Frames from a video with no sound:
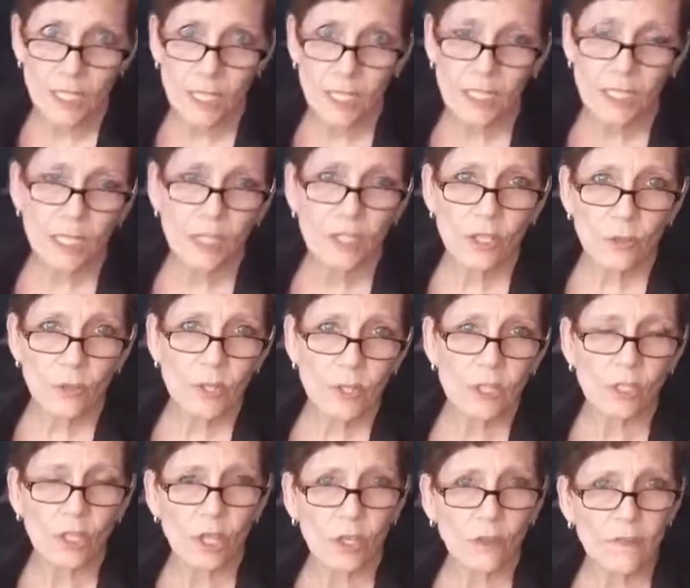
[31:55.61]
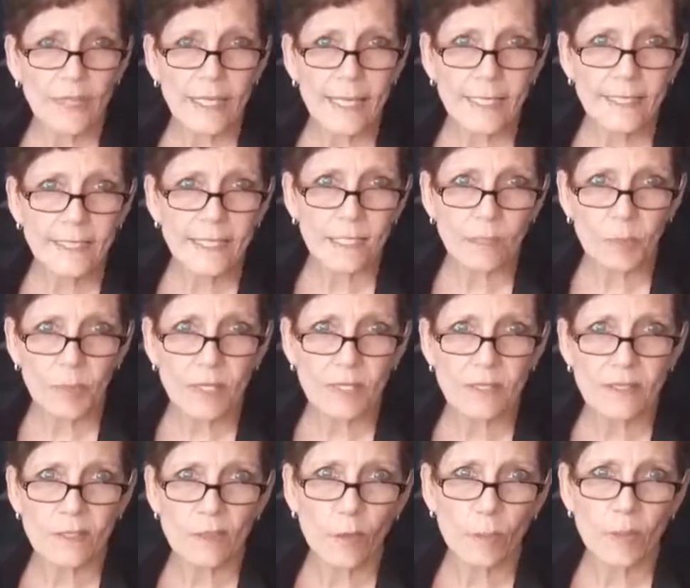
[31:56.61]
And I know with a lot of the antique
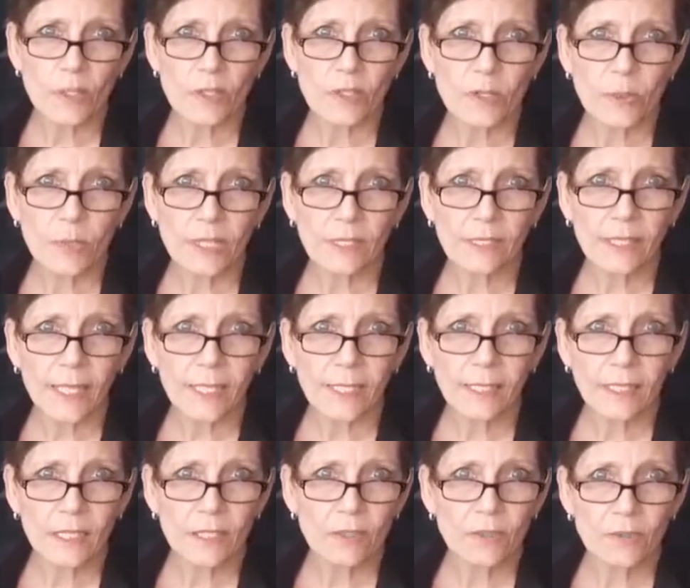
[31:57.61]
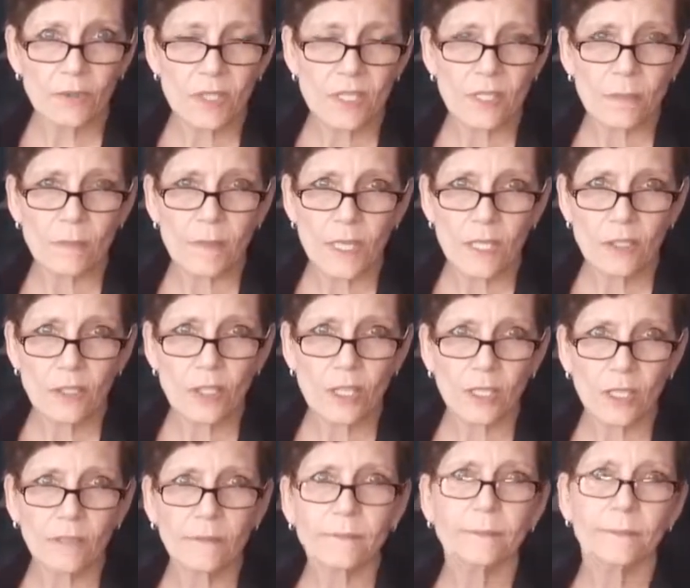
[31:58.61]
pieces I've been doing lately and doing some
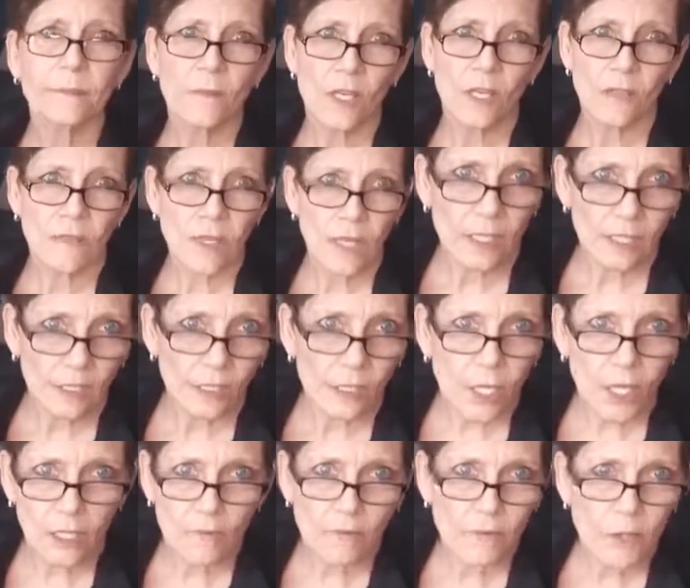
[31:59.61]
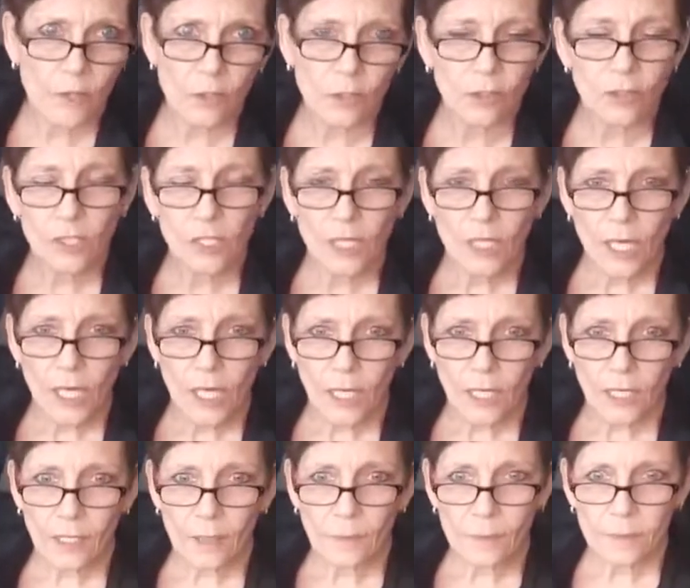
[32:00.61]
aging, I've a lot of other
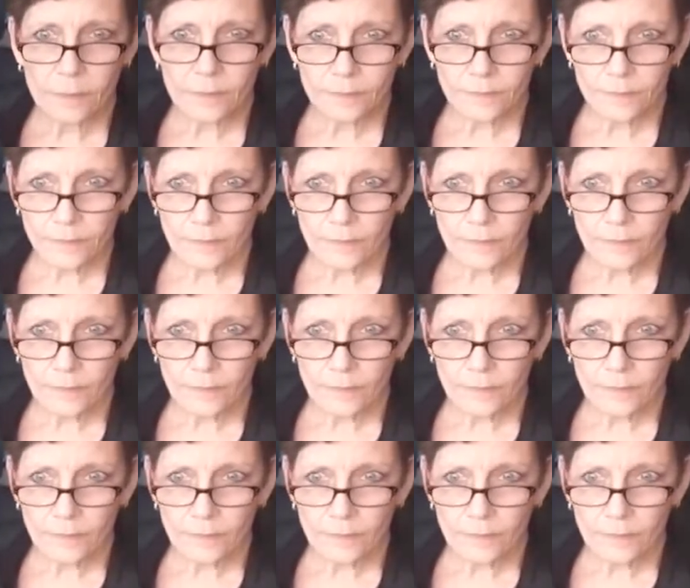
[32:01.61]
um,